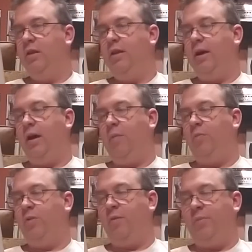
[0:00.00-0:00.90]
So
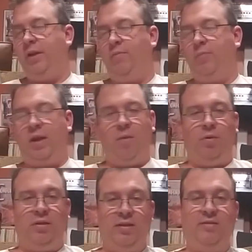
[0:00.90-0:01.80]
I haven't been, even been
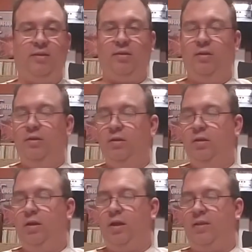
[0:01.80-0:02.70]
able to listen
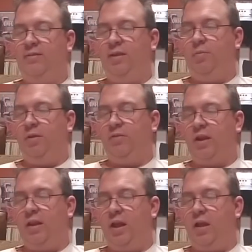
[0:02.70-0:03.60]
as deeply as
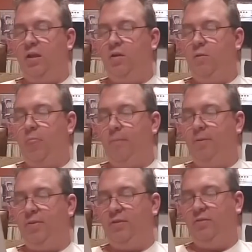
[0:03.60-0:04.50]
I'd like.
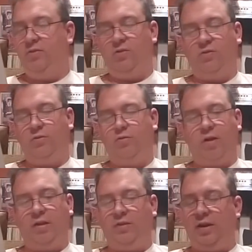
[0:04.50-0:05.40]
But this is just
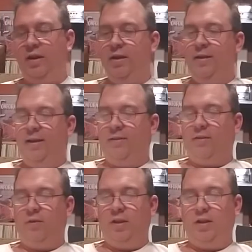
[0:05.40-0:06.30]
crazy, as
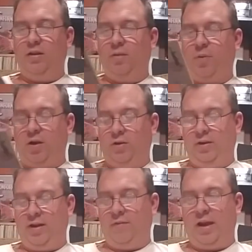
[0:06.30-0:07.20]
everything apparently
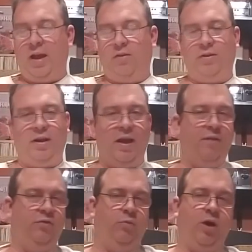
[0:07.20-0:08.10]
David Allen did. I
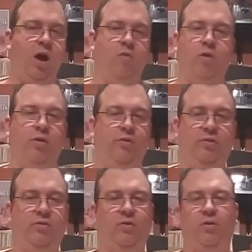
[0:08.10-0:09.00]
have some Gong records;
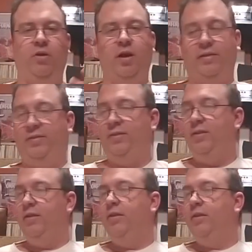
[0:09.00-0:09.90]
it's just all nuts,
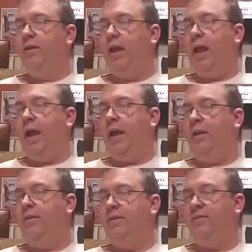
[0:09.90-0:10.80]

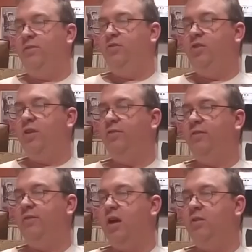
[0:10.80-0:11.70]
and this is just
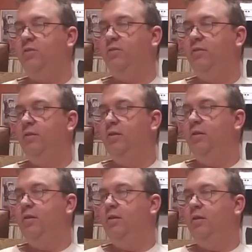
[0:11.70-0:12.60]
as nuts
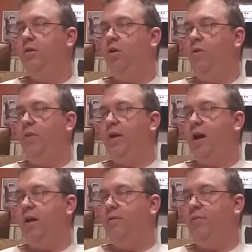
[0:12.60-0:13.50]
on the
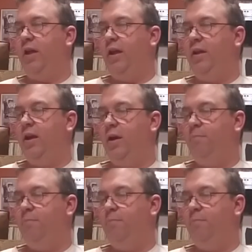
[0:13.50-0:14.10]
kind of like